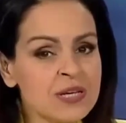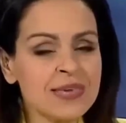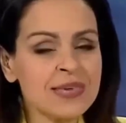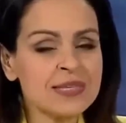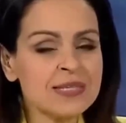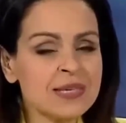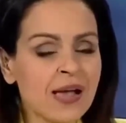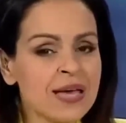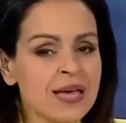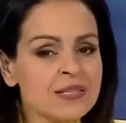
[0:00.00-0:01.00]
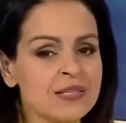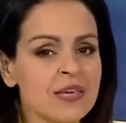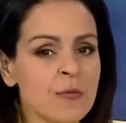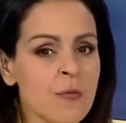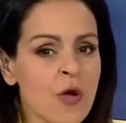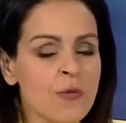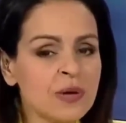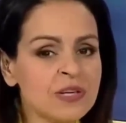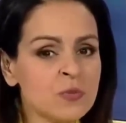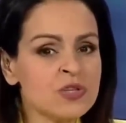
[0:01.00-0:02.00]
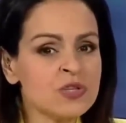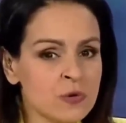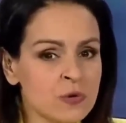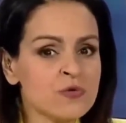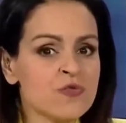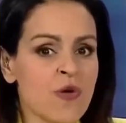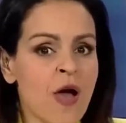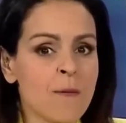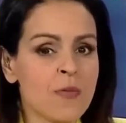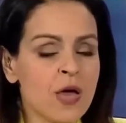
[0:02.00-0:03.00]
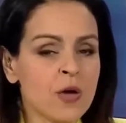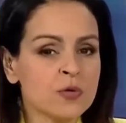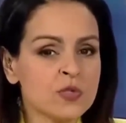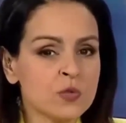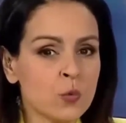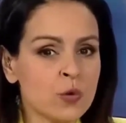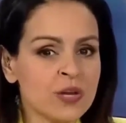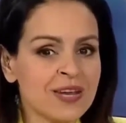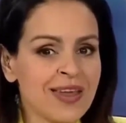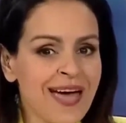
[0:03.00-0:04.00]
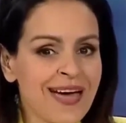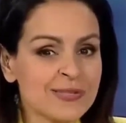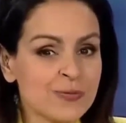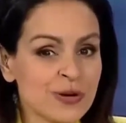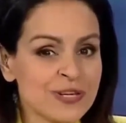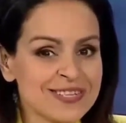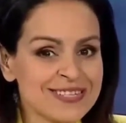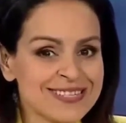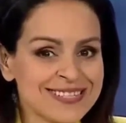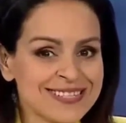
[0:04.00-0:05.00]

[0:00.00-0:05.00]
in this classic moment when Donald Trump was sworn in as president.